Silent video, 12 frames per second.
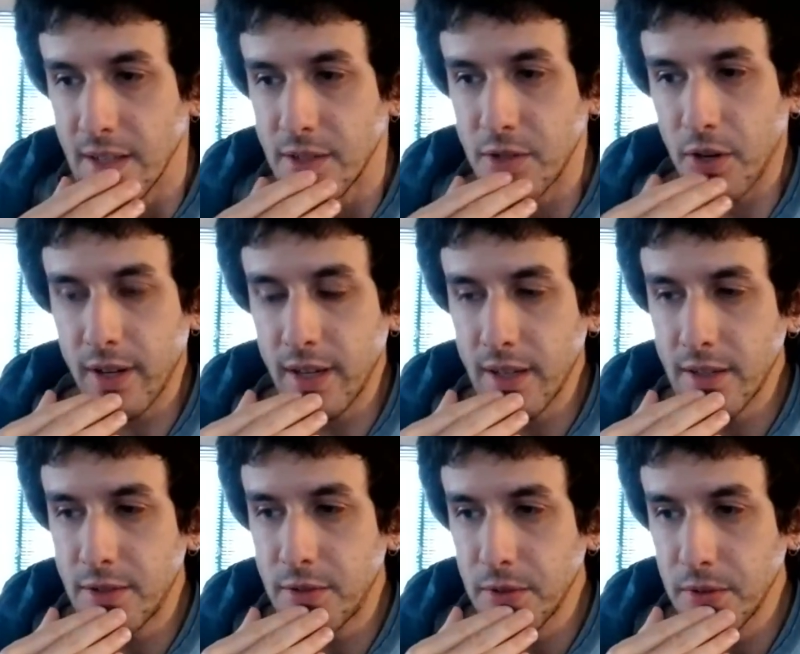Talking
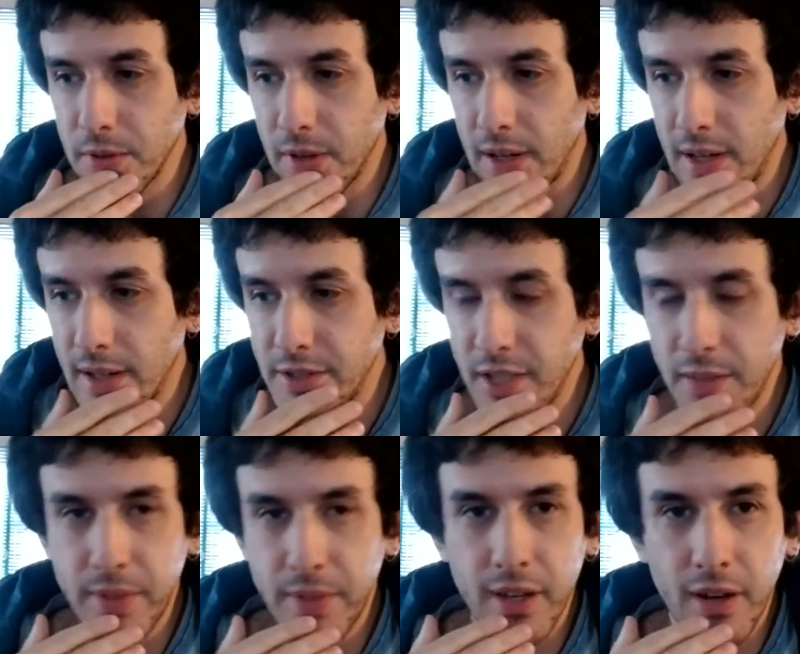to
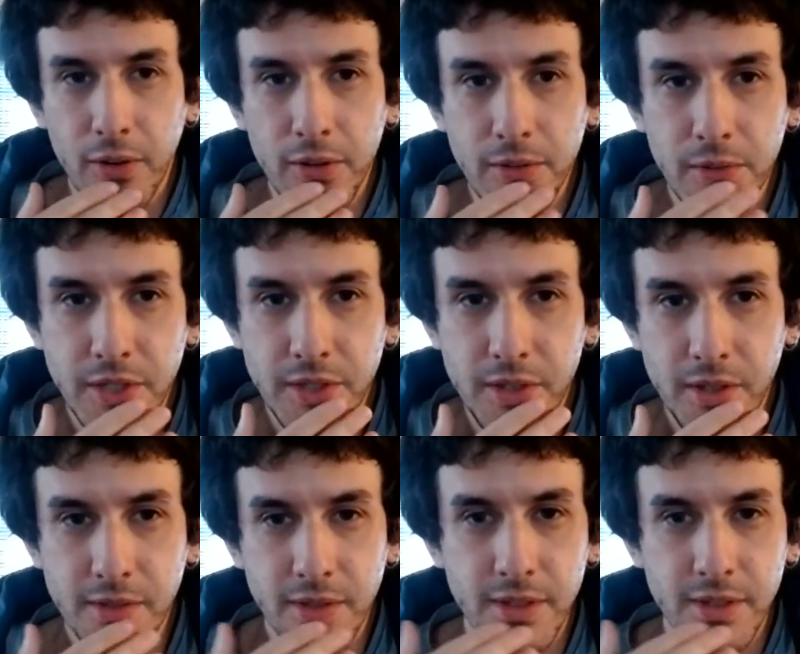J.P. Cajon, which is
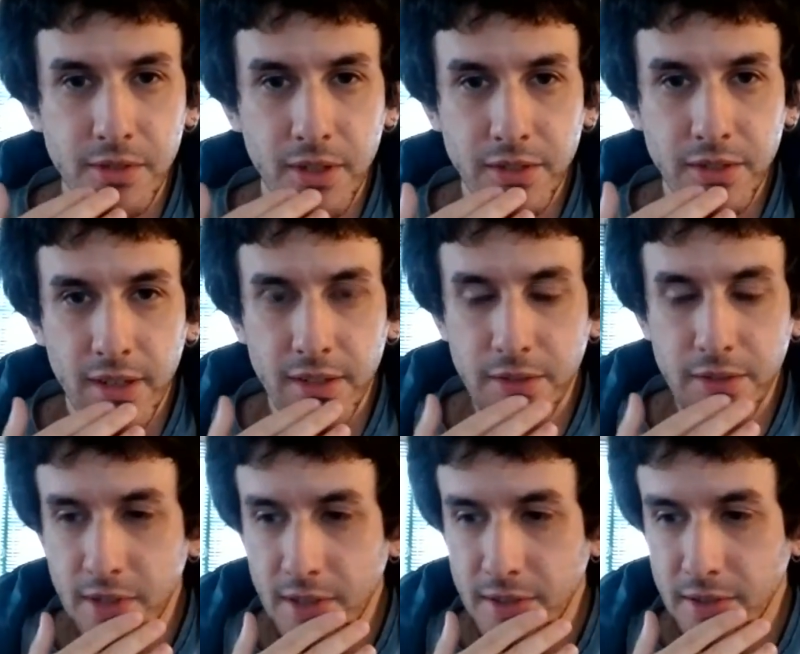also an instructor at New
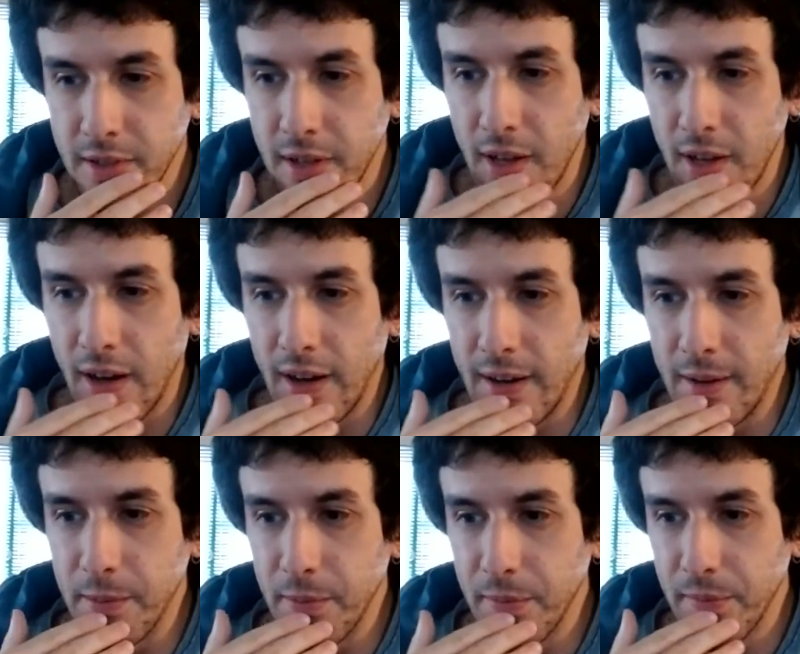Center,
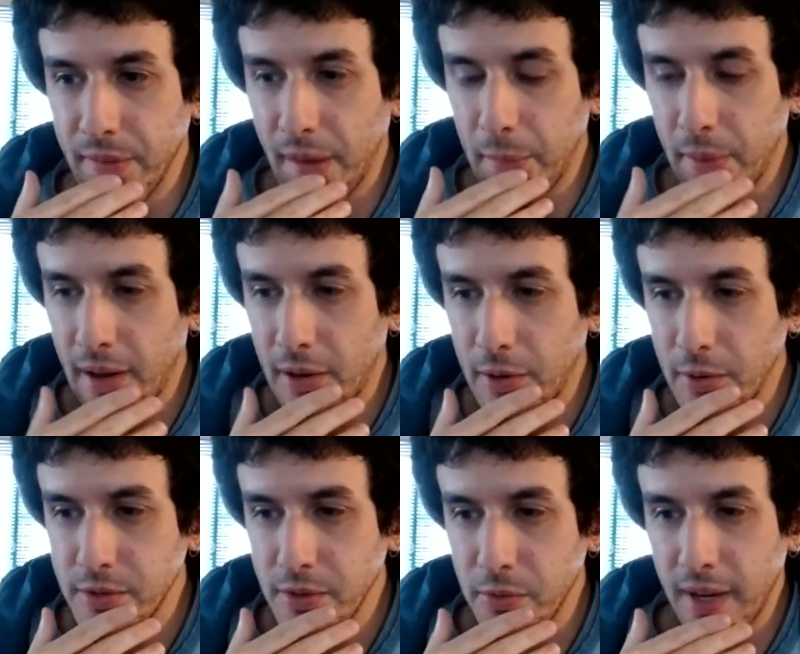
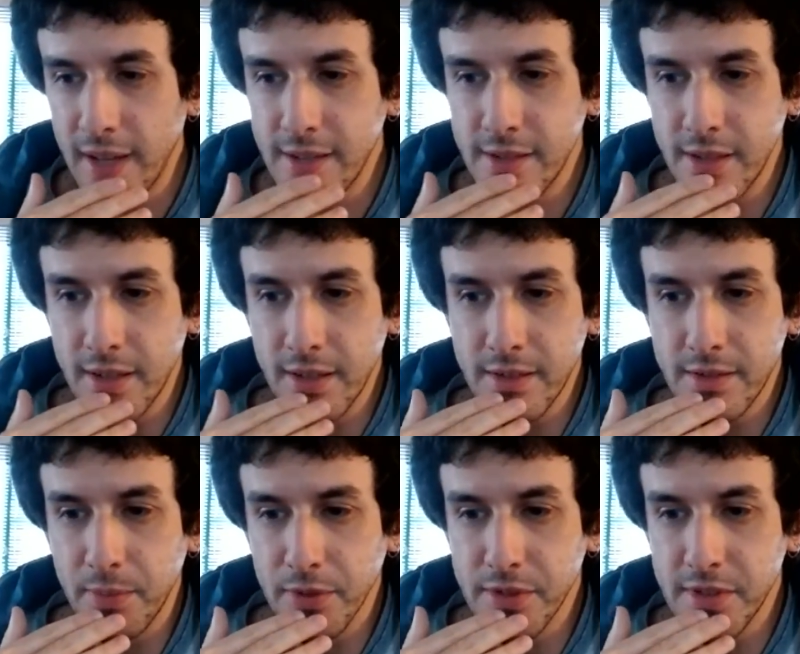about Reza's
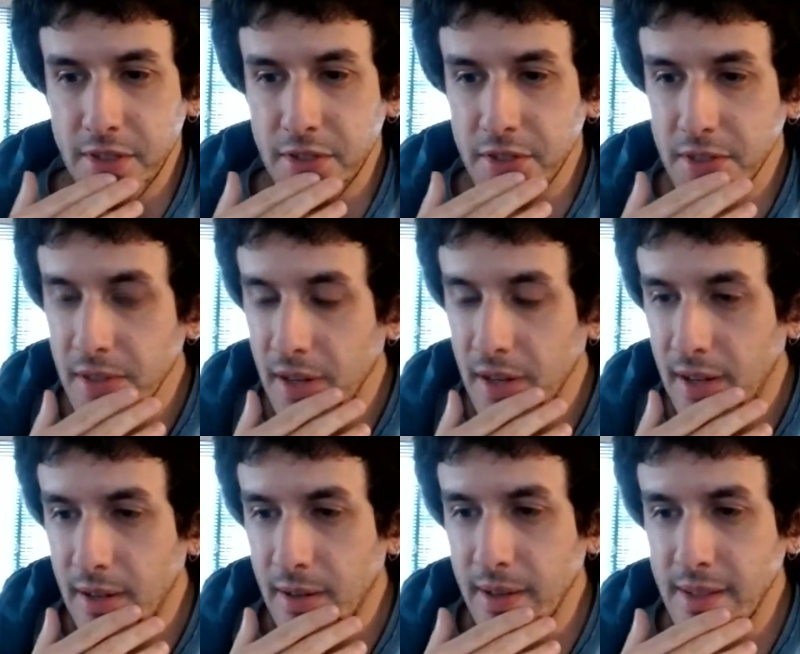position,
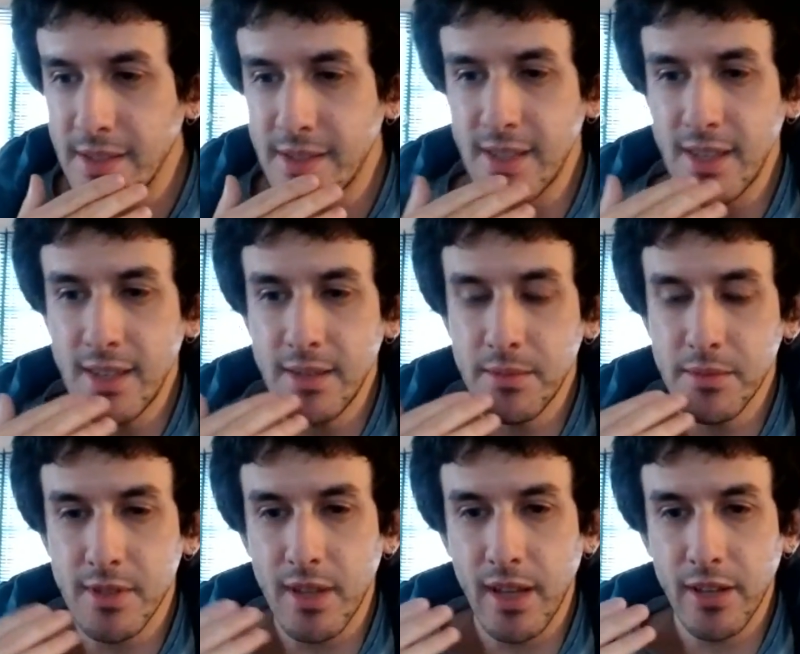it
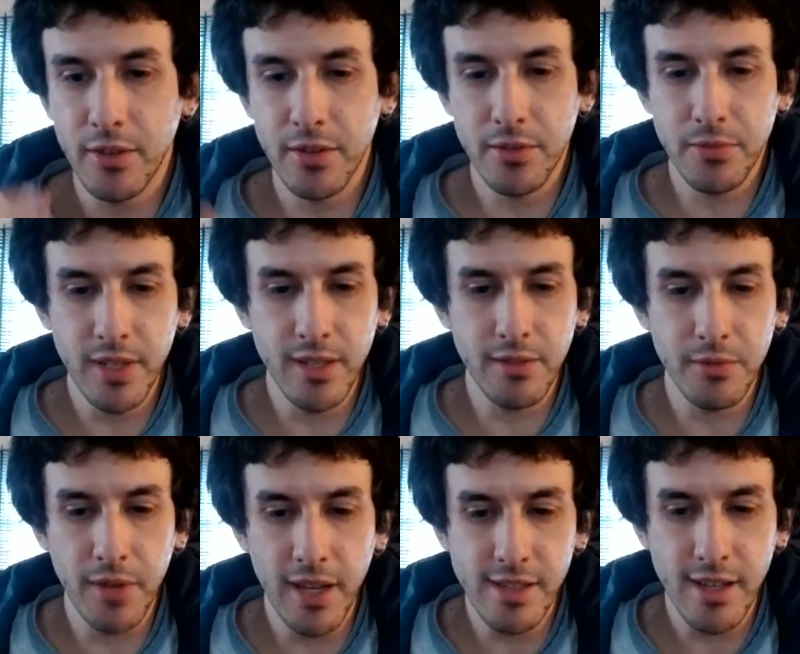seems like you could read
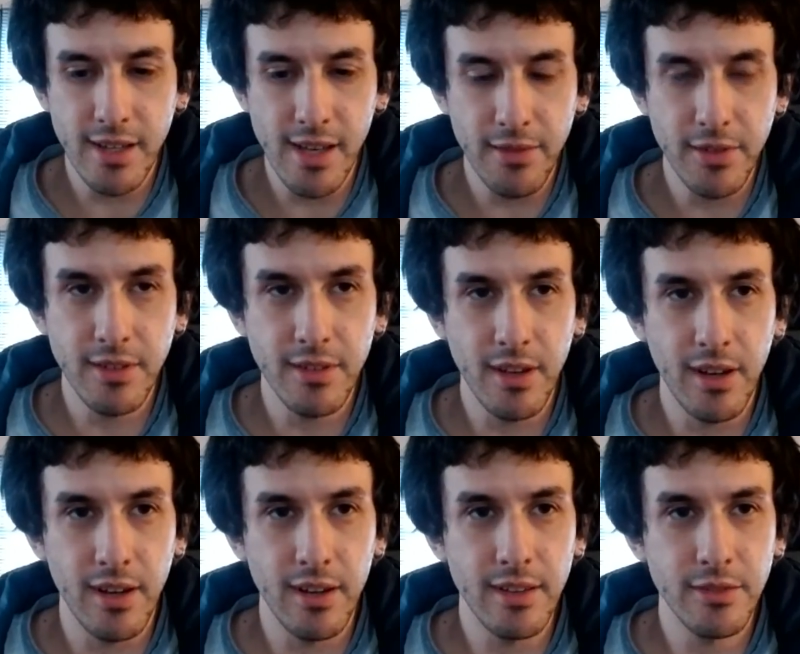Reza as having
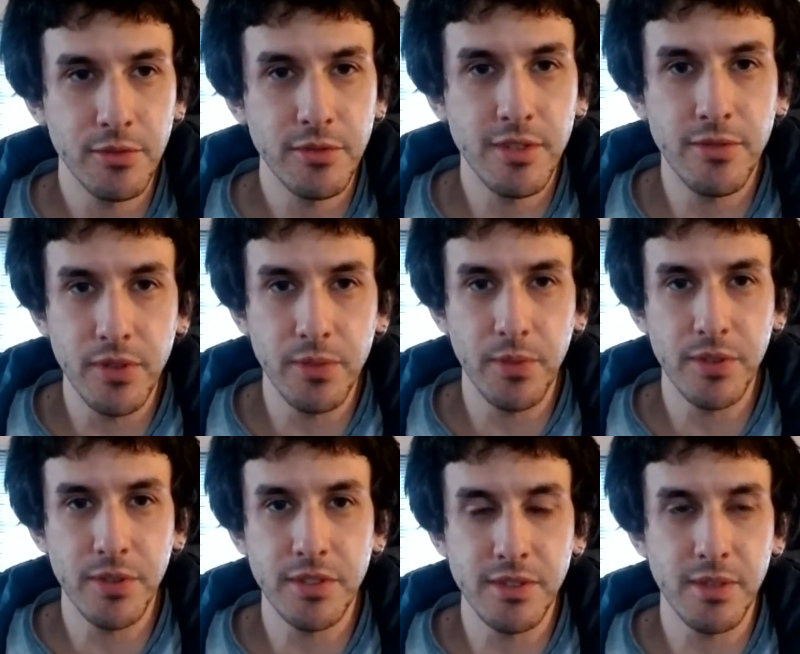two different
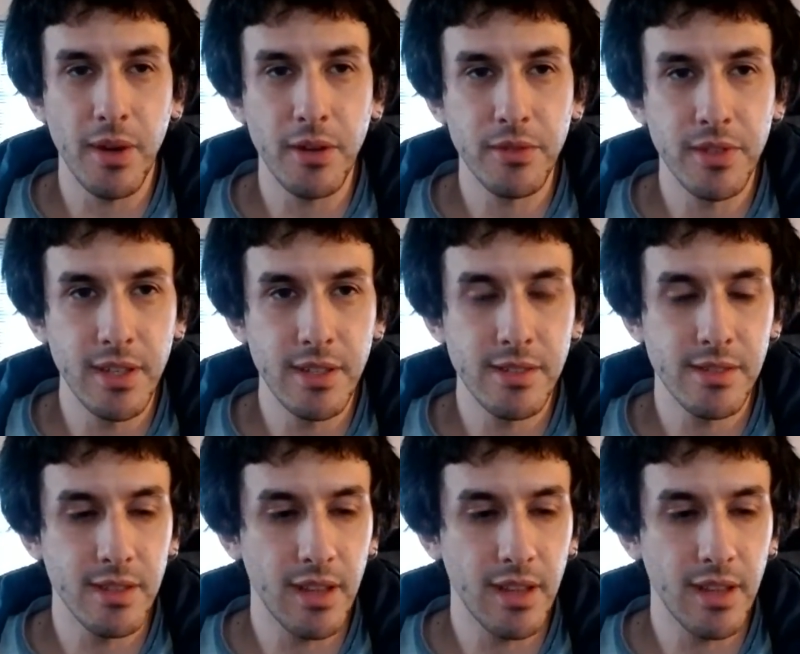positions about this.